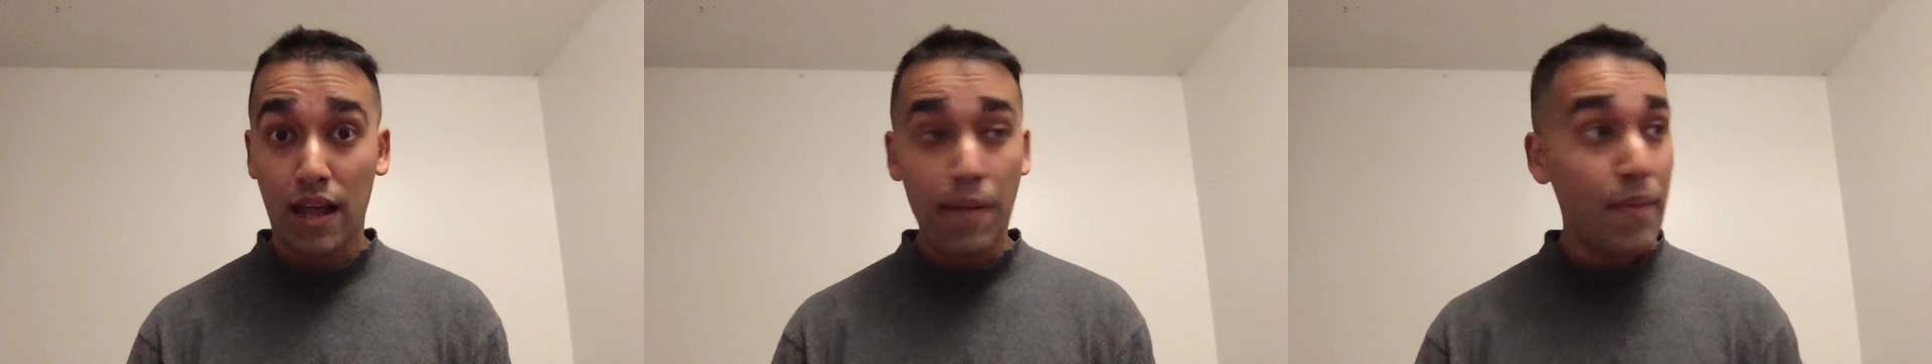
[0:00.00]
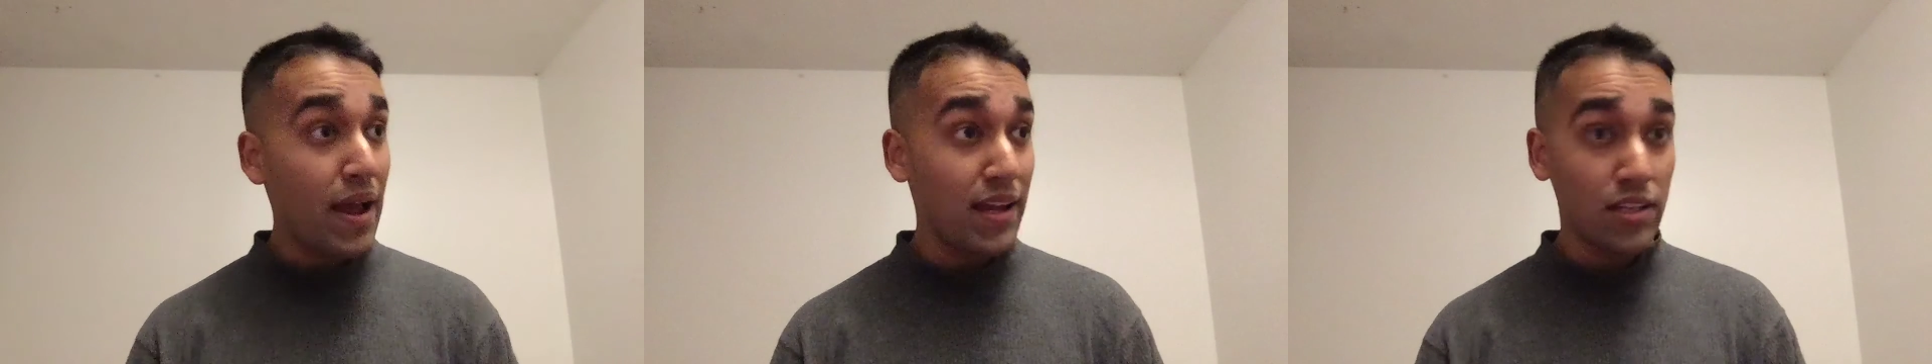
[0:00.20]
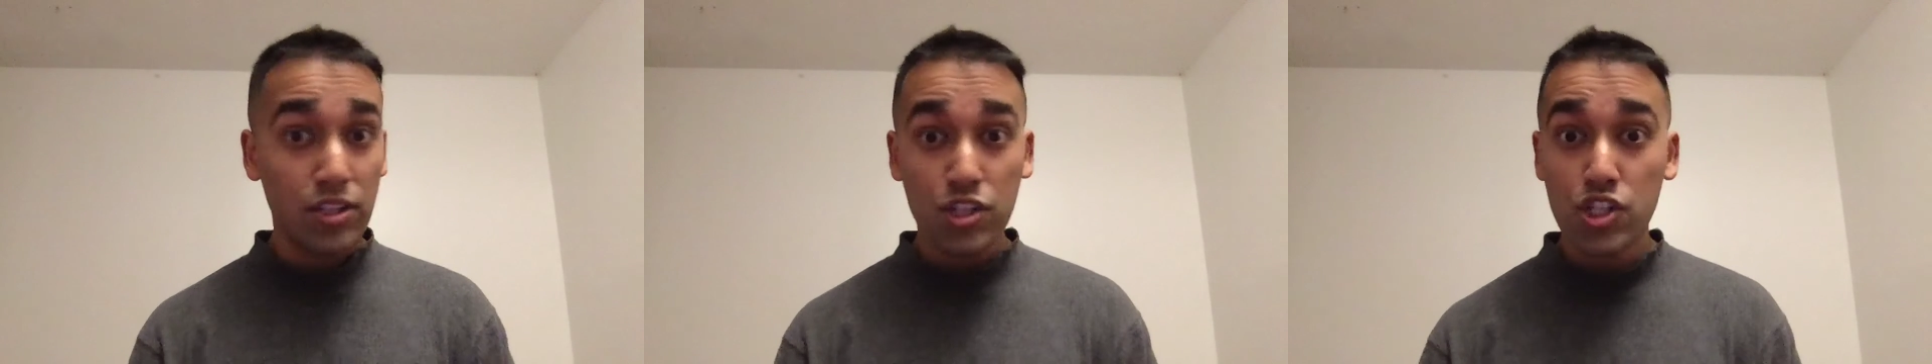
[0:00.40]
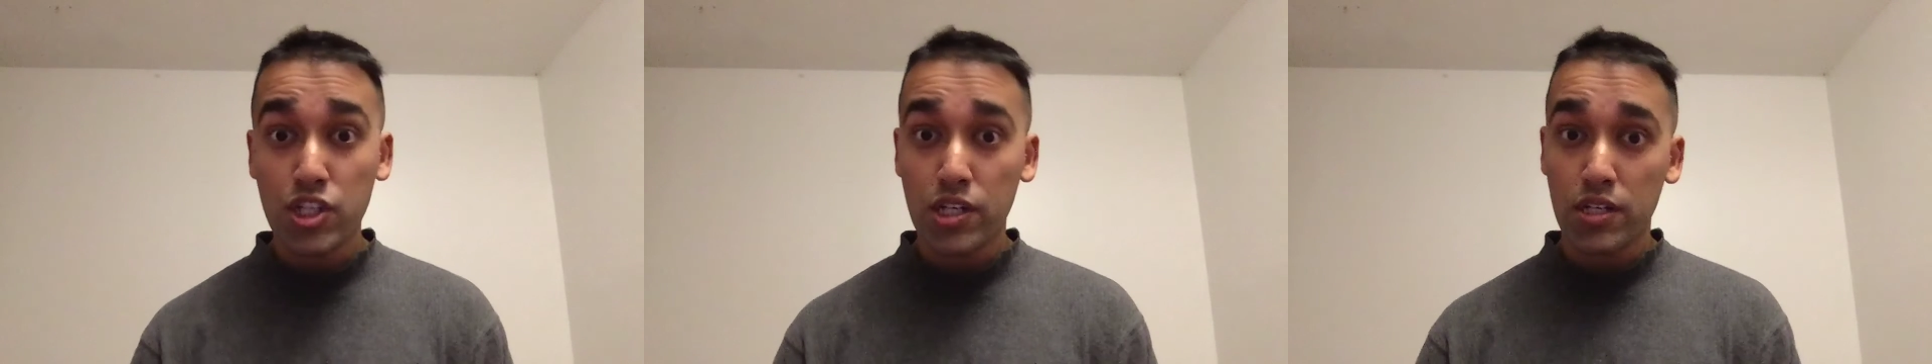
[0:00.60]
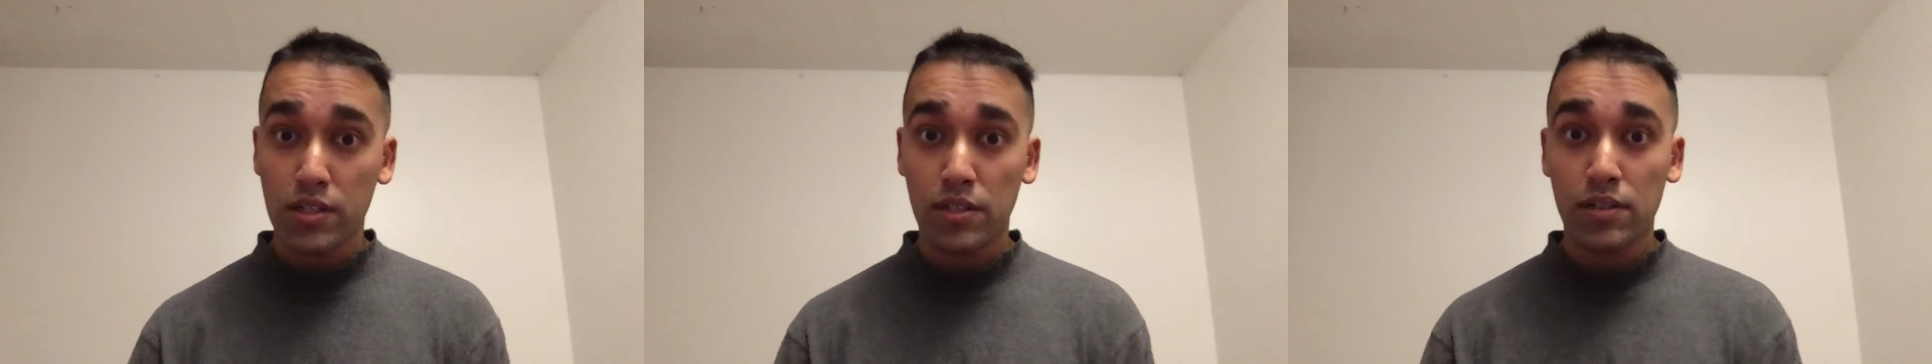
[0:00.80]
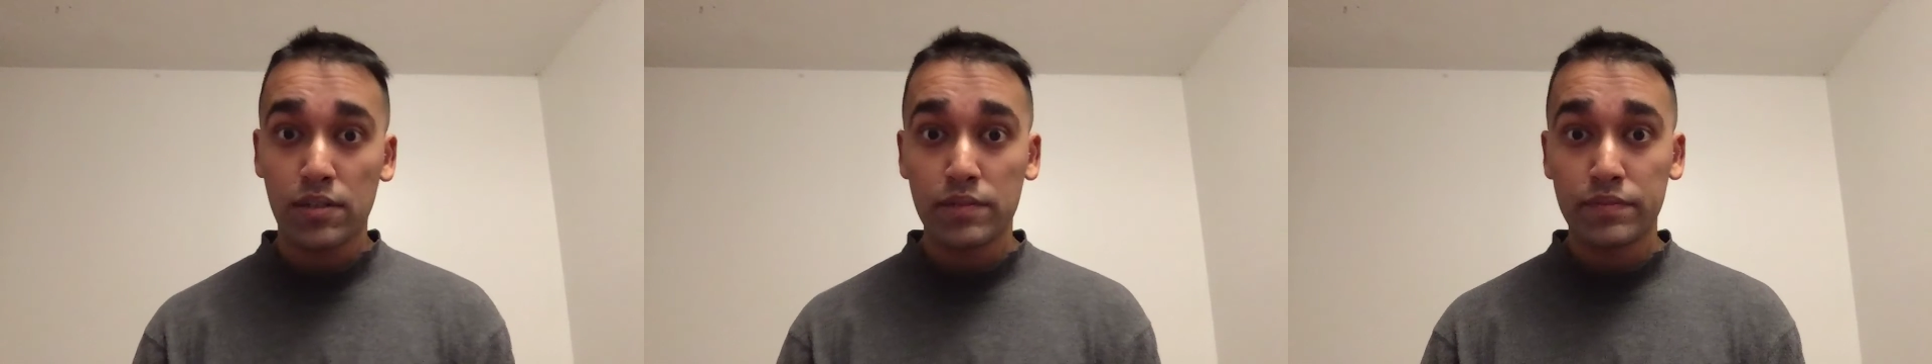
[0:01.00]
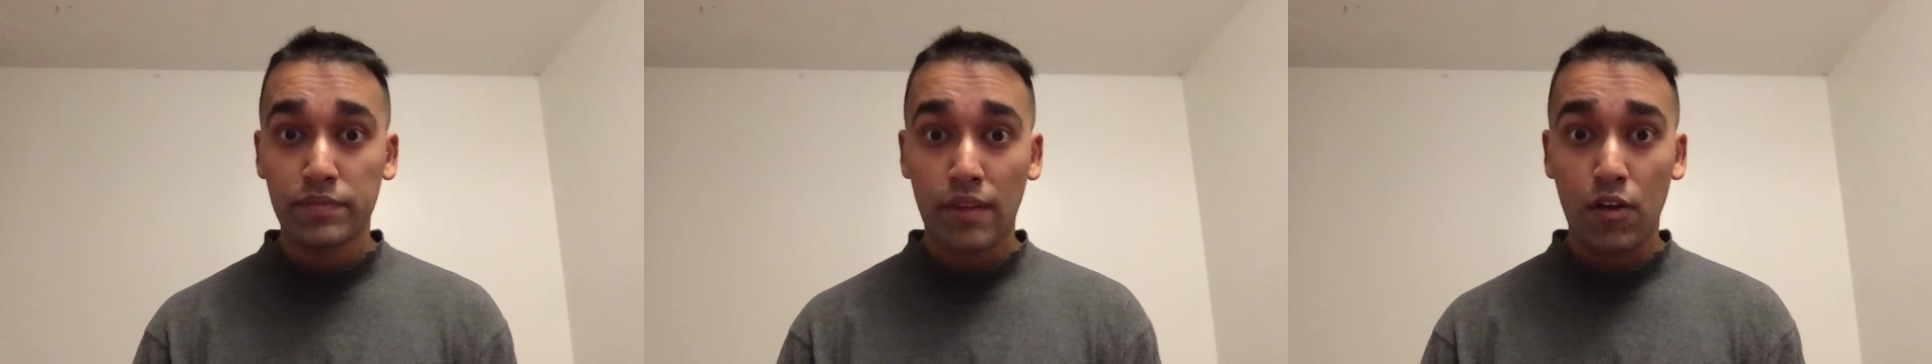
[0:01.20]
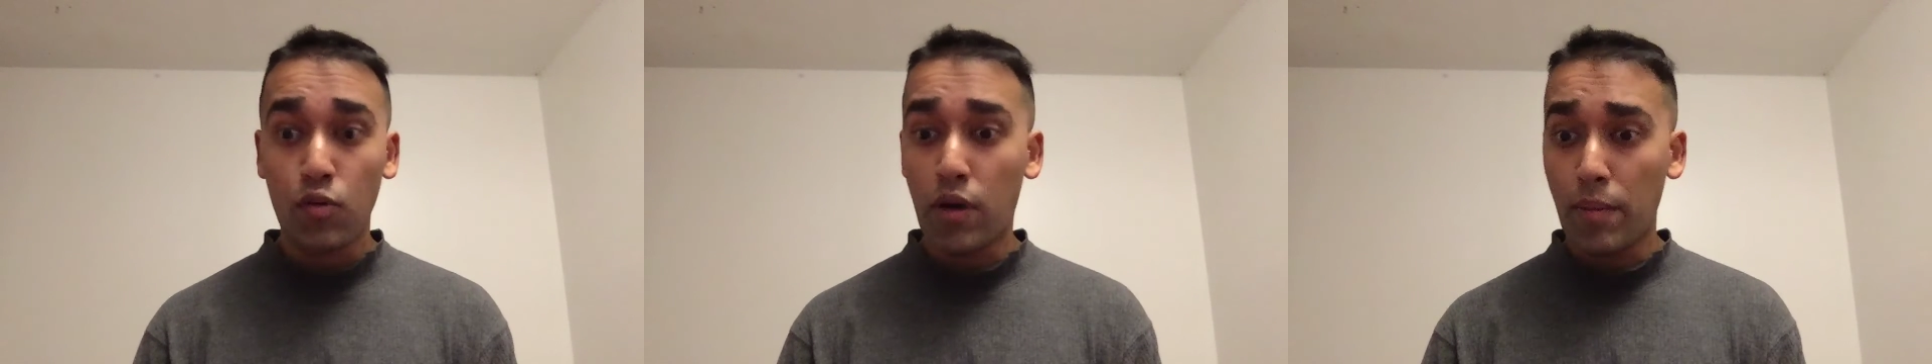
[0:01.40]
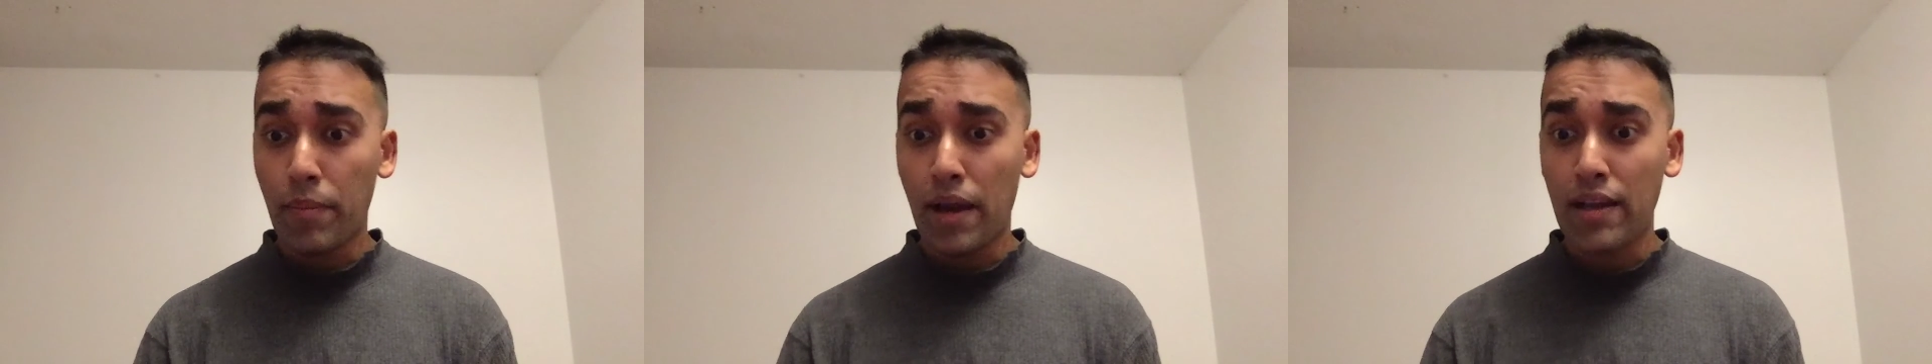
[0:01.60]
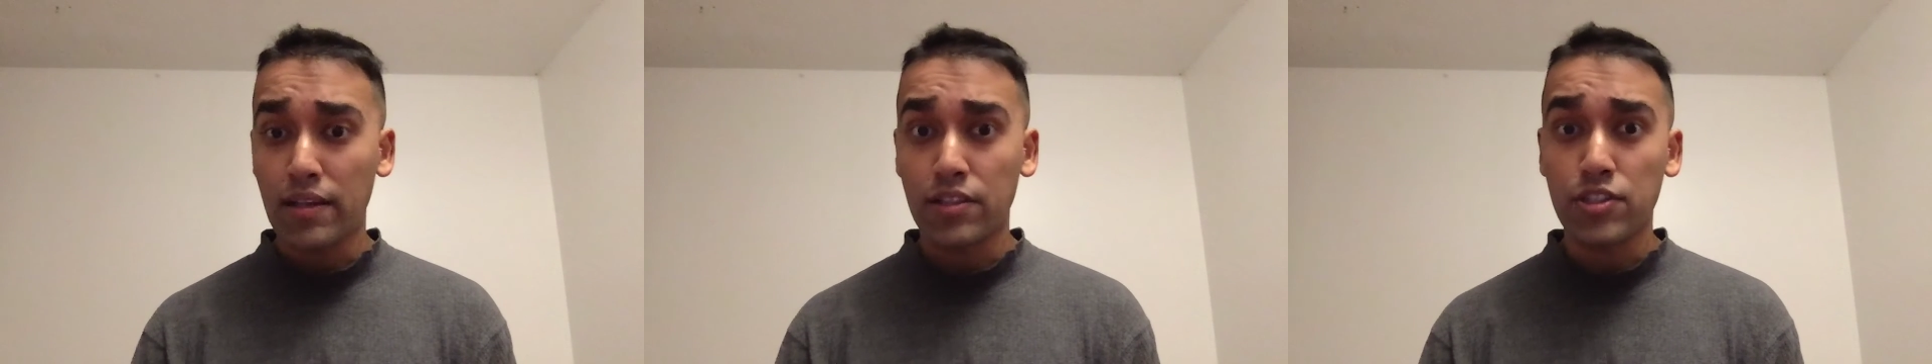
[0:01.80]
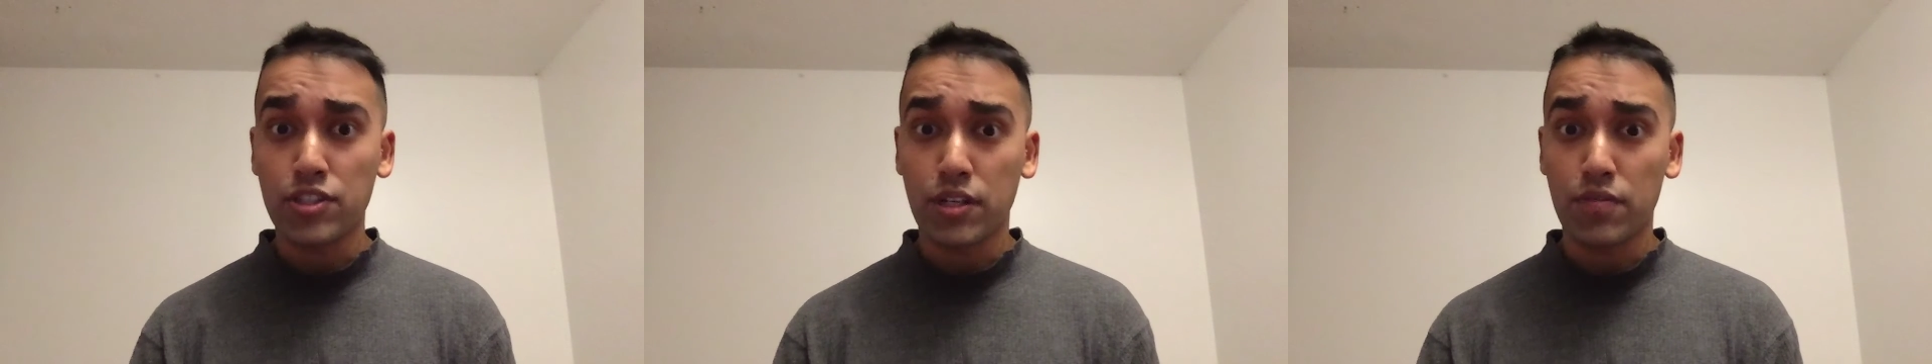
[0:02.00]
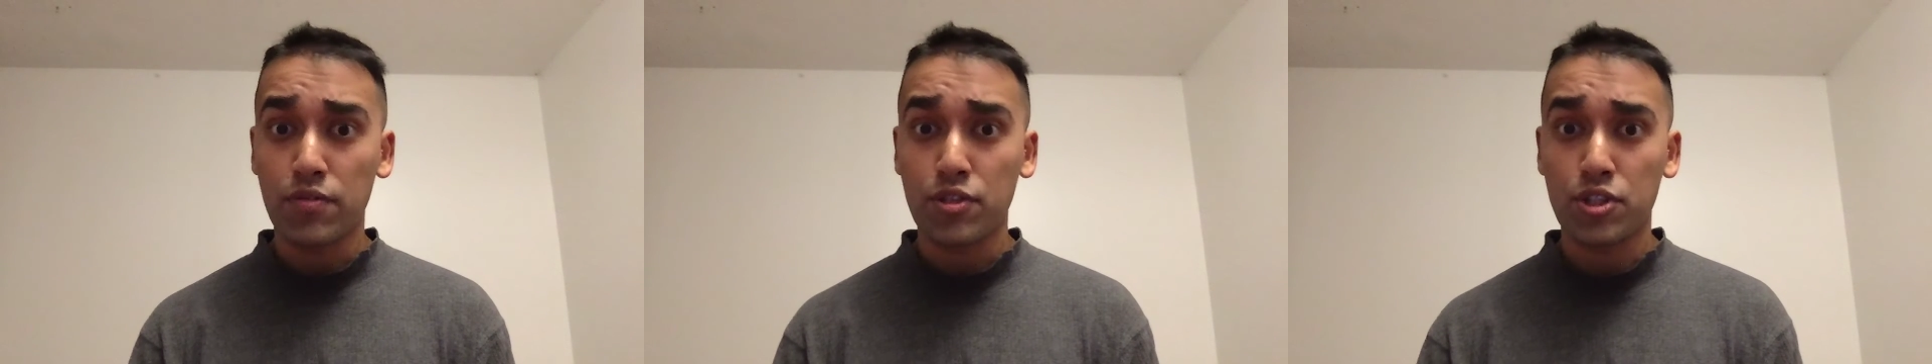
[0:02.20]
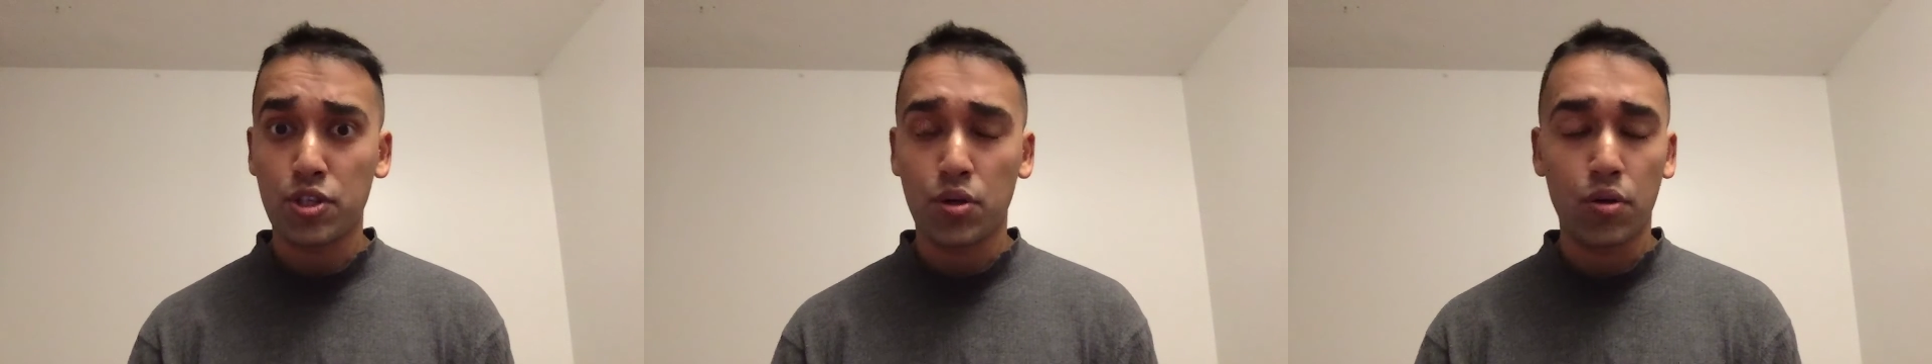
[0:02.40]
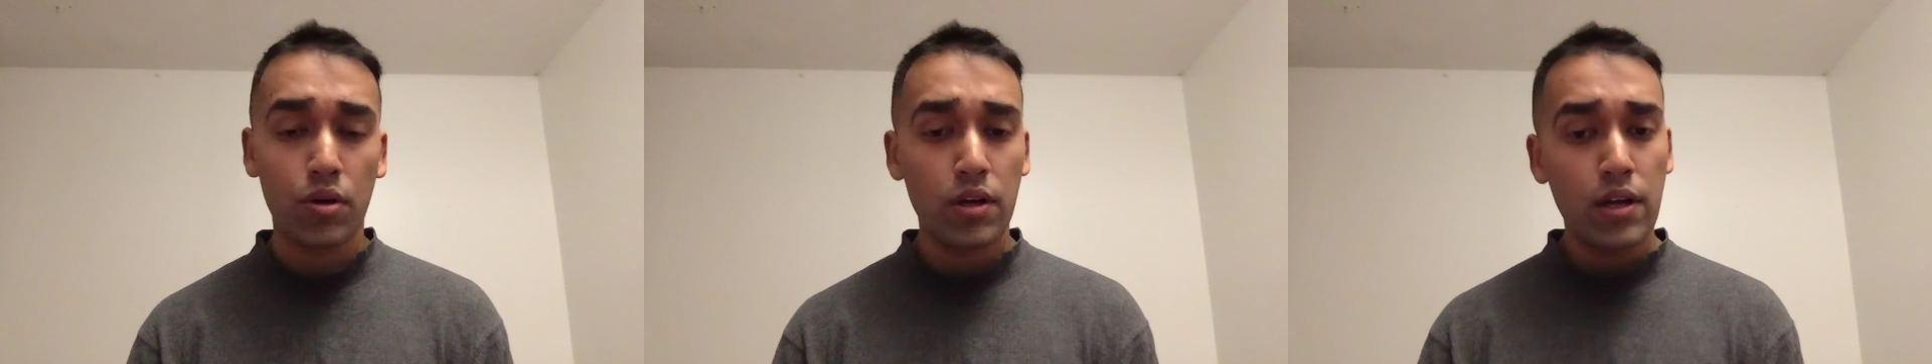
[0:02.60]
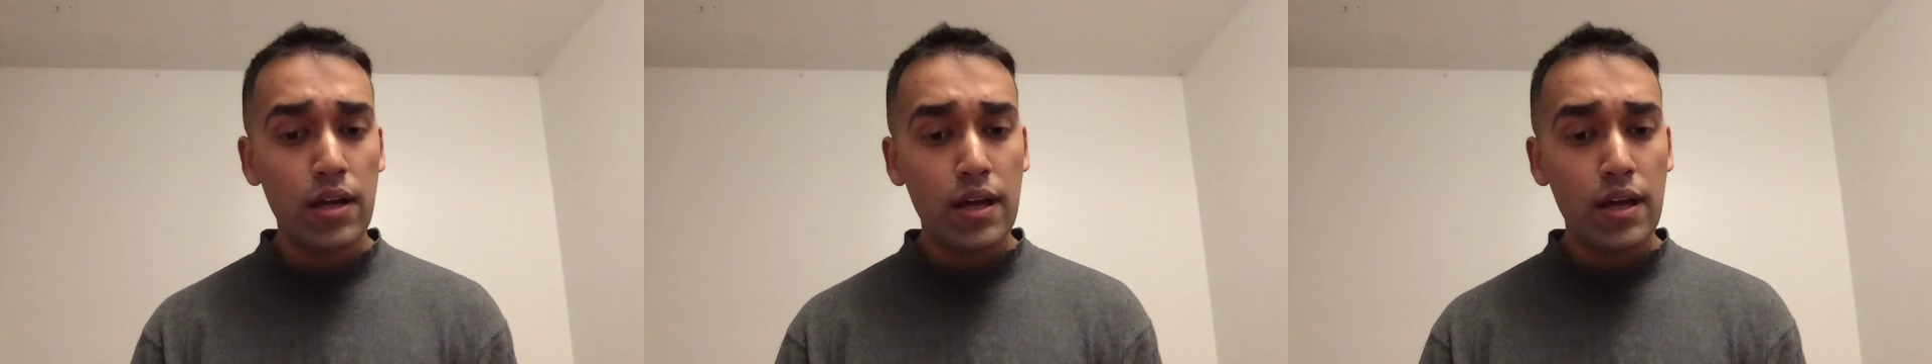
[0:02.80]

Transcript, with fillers: I'm buying it this year. Oh, I'm buying it this year for sure.